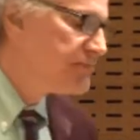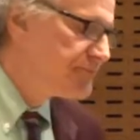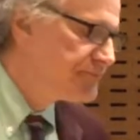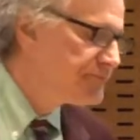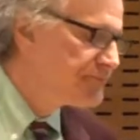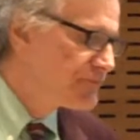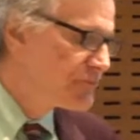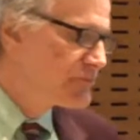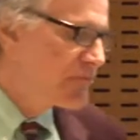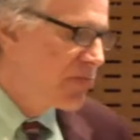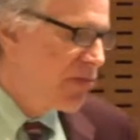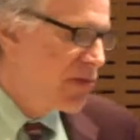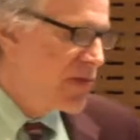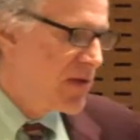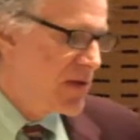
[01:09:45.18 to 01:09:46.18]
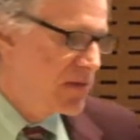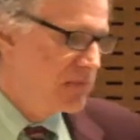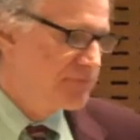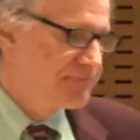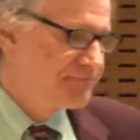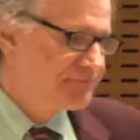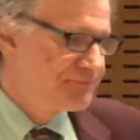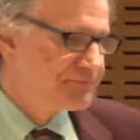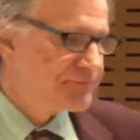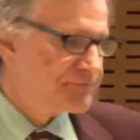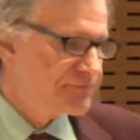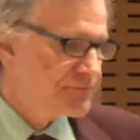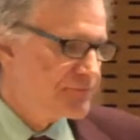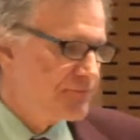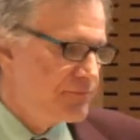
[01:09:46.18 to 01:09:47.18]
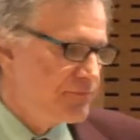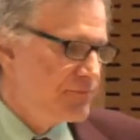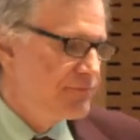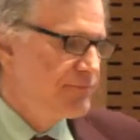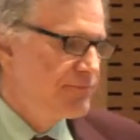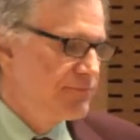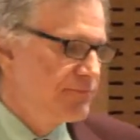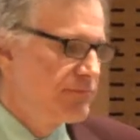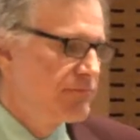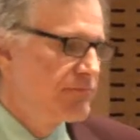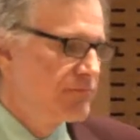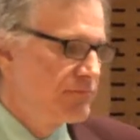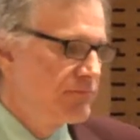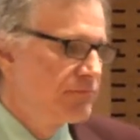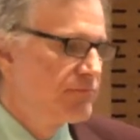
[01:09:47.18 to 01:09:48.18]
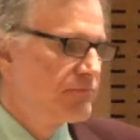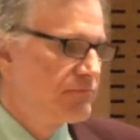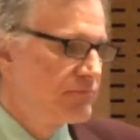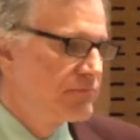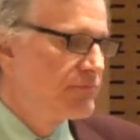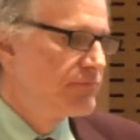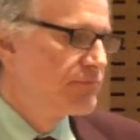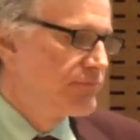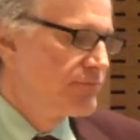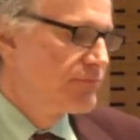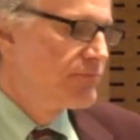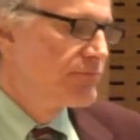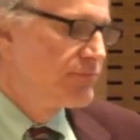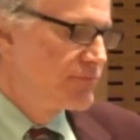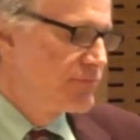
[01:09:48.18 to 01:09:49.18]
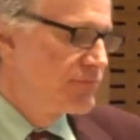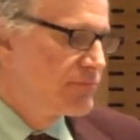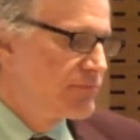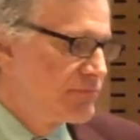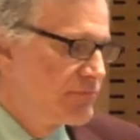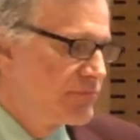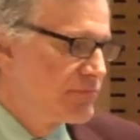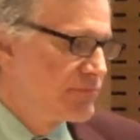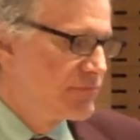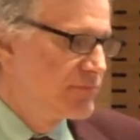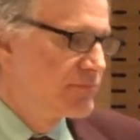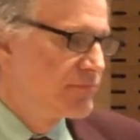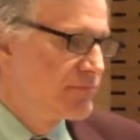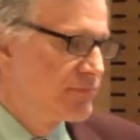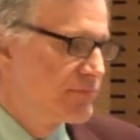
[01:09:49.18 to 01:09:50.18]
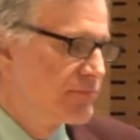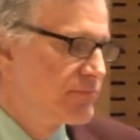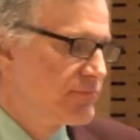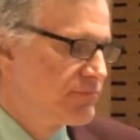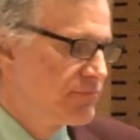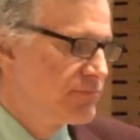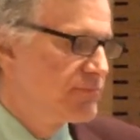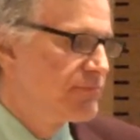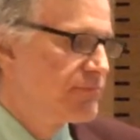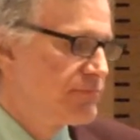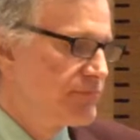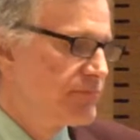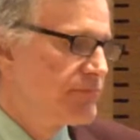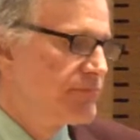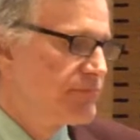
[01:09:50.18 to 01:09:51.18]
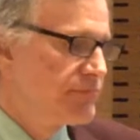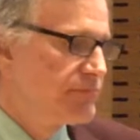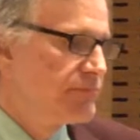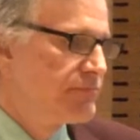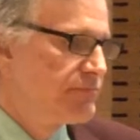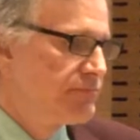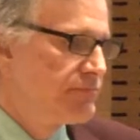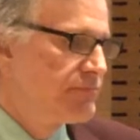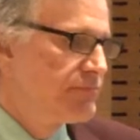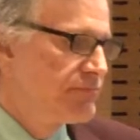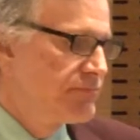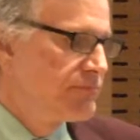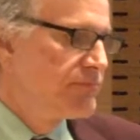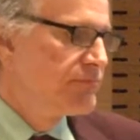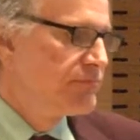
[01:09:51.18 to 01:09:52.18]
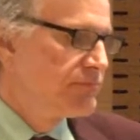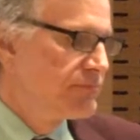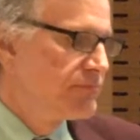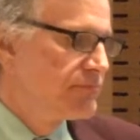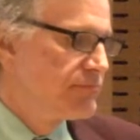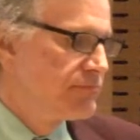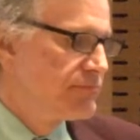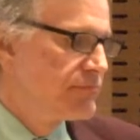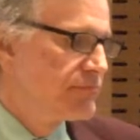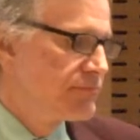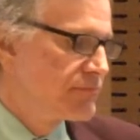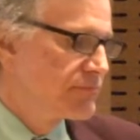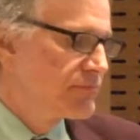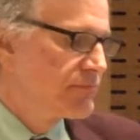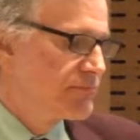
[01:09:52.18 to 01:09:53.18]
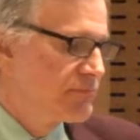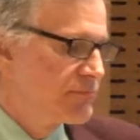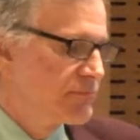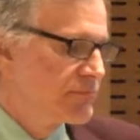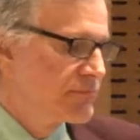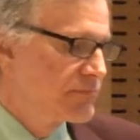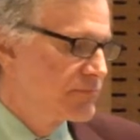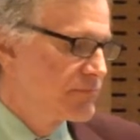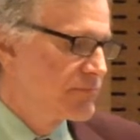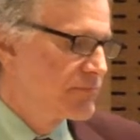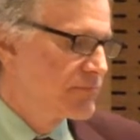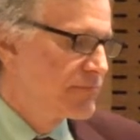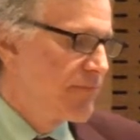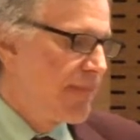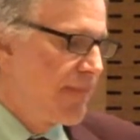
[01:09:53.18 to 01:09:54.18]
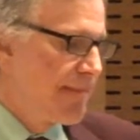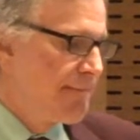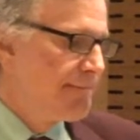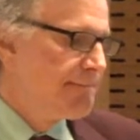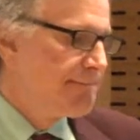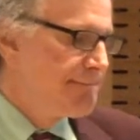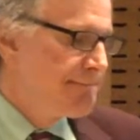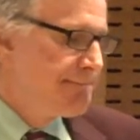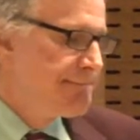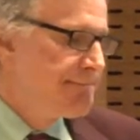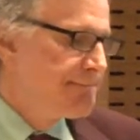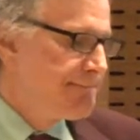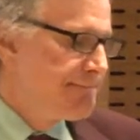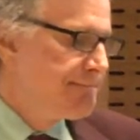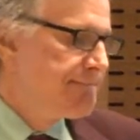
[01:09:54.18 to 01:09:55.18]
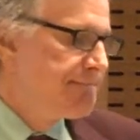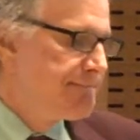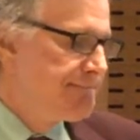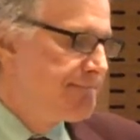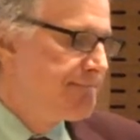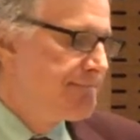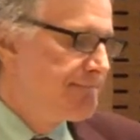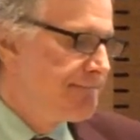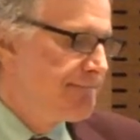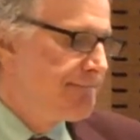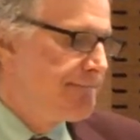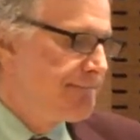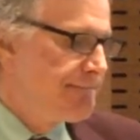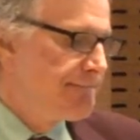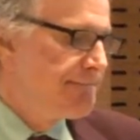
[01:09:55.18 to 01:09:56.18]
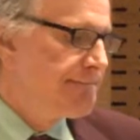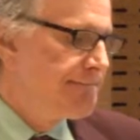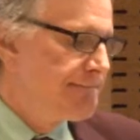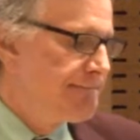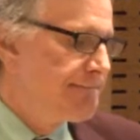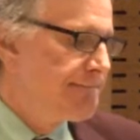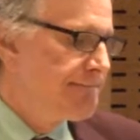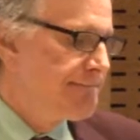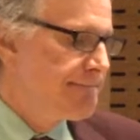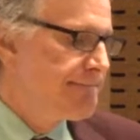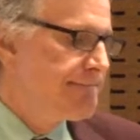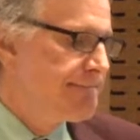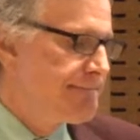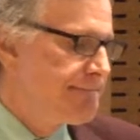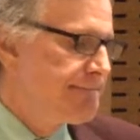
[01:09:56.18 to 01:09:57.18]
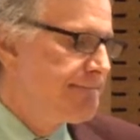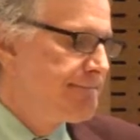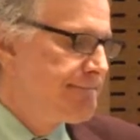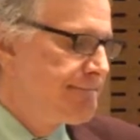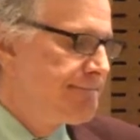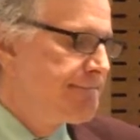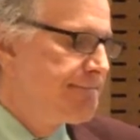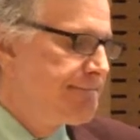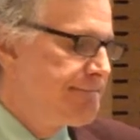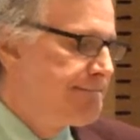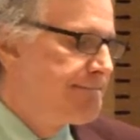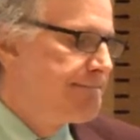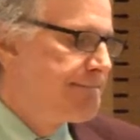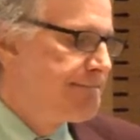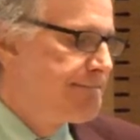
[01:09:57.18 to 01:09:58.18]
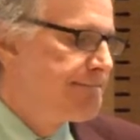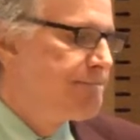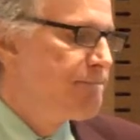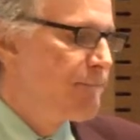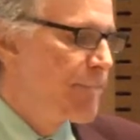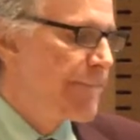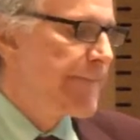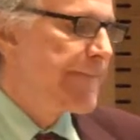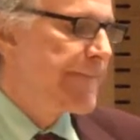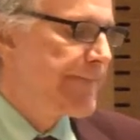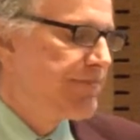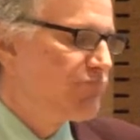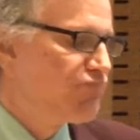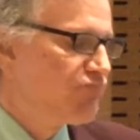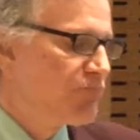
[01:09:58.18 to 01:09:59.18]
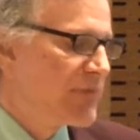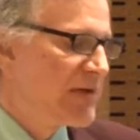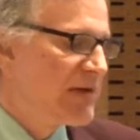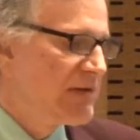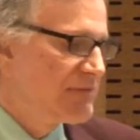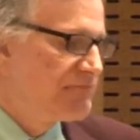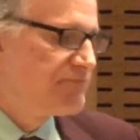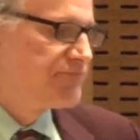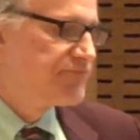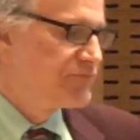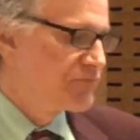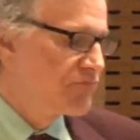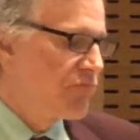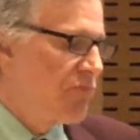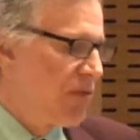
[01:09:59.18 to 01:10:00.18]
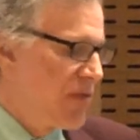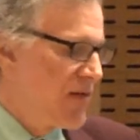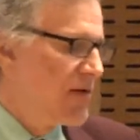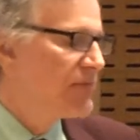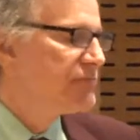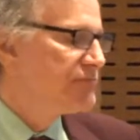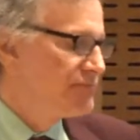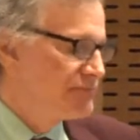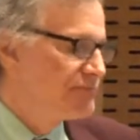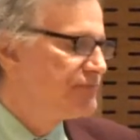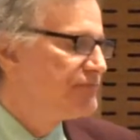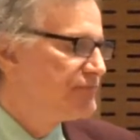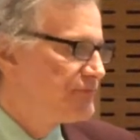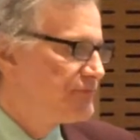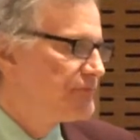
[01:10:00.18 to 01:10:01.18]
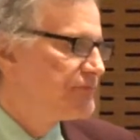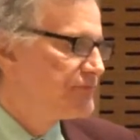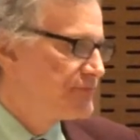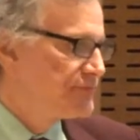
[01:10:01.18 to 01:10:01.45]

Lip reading: cartelization grab, like what you were talking about earlier with the big broadcasters. To what extent are these same kind of battles now being fought, not so much over the use of spectrum, though they're still being fought there, but over things like what kind